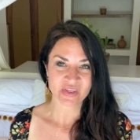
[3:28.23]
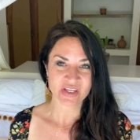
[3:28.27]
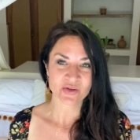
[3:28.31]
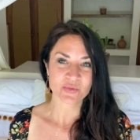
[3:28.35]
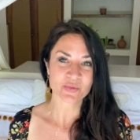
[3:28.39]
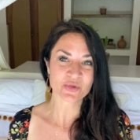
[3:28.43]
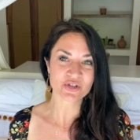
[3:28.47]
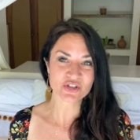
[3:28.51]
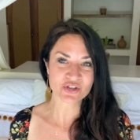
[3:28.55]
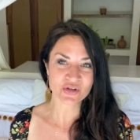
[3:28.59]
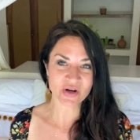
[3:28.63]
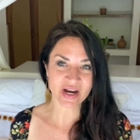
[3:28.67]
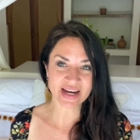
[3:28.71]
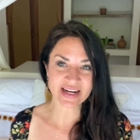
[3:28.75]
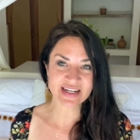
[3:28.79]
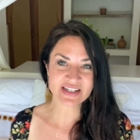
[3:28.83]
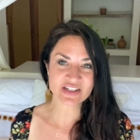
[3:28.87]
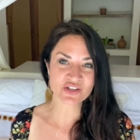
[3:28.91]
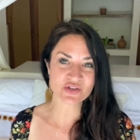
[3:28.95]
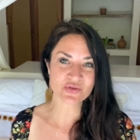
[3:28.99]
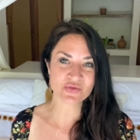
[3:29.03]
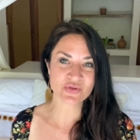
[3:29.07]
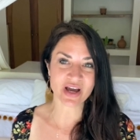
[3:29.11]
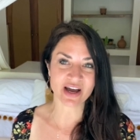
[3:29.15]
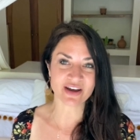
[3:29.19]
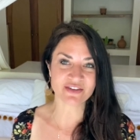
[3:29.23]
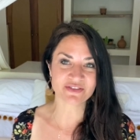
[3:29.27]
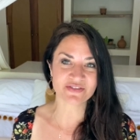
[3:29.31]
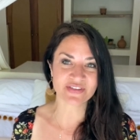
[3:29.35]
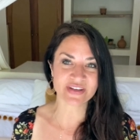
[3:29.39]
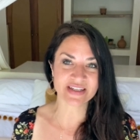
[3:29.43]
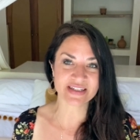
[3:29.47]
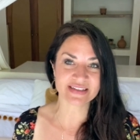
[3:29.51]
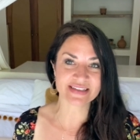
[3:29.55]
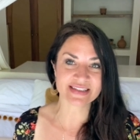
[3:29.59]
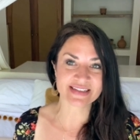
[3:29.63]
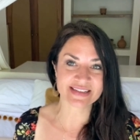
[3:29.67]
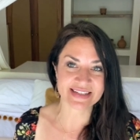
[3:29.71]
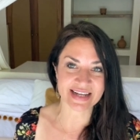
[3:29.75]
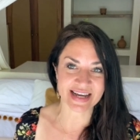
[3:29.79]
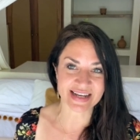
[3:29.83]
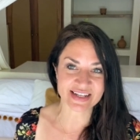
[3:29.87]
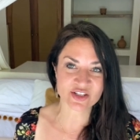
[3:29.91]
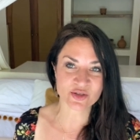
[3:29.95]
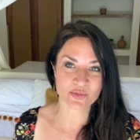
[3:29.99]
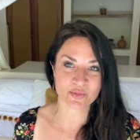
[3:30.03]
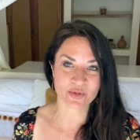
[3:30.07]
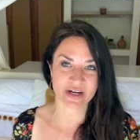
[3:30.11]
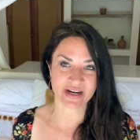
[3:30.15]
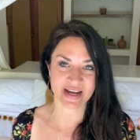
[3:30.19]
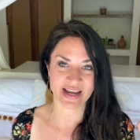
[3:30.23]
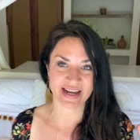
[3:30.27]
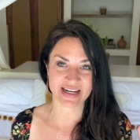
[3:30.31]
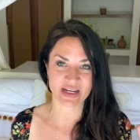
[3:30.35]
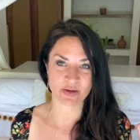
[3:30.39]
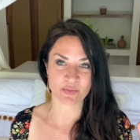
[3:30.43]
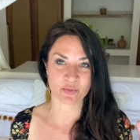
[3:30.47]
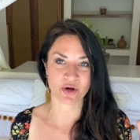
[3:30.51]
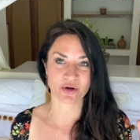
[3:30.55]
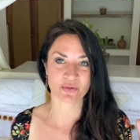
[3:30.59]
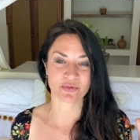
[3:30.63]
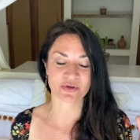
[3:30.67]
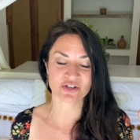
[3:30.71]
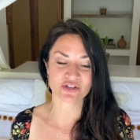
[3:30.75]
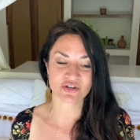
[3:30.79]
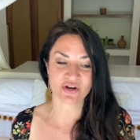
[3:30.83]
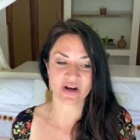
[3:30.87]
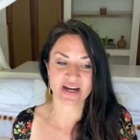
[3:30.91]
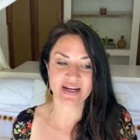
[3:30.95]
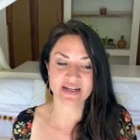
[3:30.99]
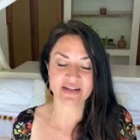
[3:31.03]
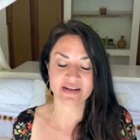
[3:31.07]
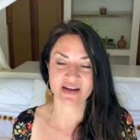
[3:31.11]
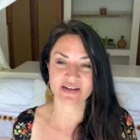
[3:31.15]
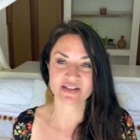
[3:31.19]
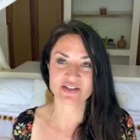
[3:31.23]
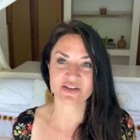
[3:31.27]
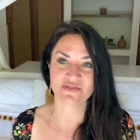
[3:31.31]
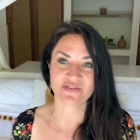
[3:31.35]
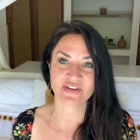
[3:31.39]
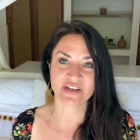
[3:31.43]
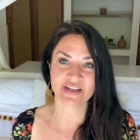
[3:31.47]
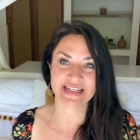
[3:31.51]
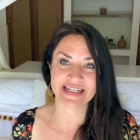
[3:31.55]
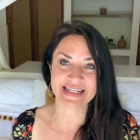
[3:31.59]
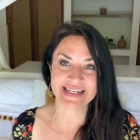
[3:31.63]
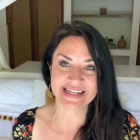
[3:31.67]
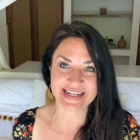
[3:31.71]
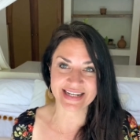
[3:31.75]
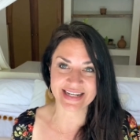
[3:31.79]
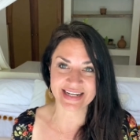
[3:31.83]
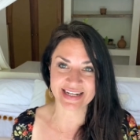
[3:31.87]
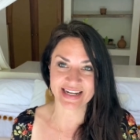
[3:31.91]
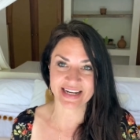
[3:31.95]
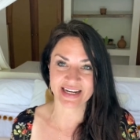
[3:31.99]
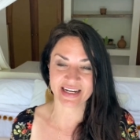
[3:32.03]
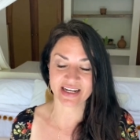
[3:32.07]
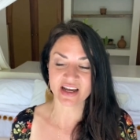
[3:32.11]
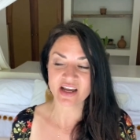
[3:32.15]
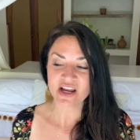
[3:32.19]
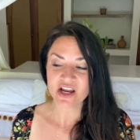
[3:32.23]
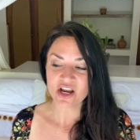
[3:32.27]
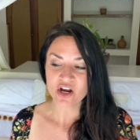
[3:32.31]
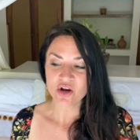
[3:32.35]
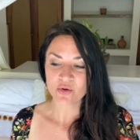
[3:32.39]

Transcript: We're trying to not feel desperate anymore. We're trying not to feel needing.